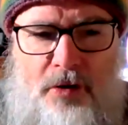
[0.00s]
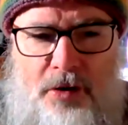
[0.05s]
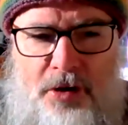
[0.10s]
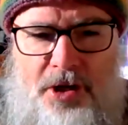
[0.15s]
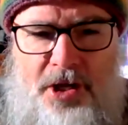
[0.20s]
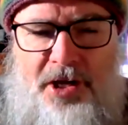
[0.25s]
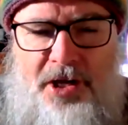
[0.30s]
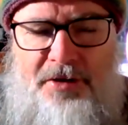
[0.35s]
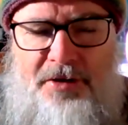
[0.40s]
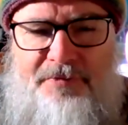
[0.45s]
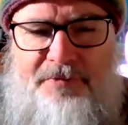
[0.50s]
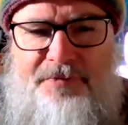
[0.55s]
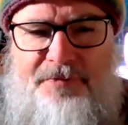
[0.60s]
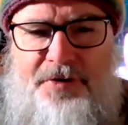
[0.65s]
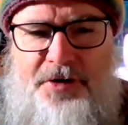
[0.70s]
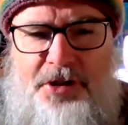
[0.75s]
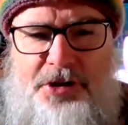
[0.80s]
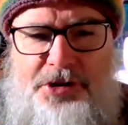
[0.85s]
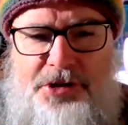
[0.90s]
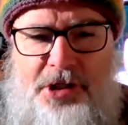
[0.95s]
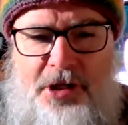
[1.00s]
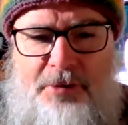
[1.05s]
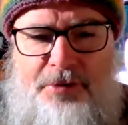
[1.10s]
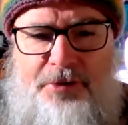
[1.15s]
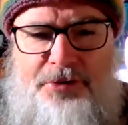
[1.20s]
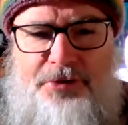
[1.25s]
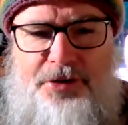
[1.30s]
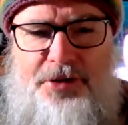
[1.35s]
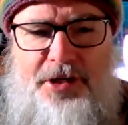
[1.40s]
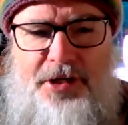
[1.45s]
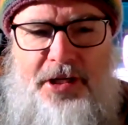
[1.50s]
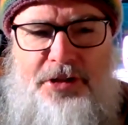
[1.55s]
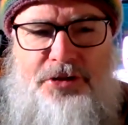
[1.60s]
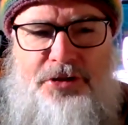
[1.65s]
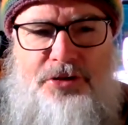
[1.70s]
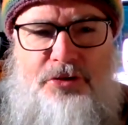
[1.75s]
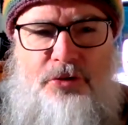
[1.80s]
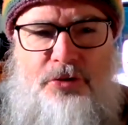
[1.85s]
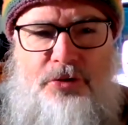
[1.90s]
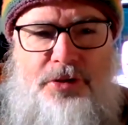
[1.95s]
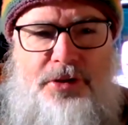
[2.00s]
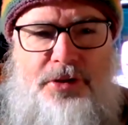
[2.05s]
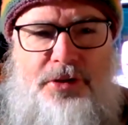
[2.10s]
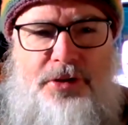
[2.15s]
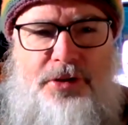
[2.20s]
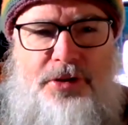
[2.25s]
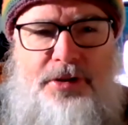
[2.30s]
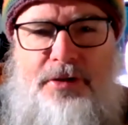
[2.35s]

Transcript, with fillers: Okay, finish up on your next thought.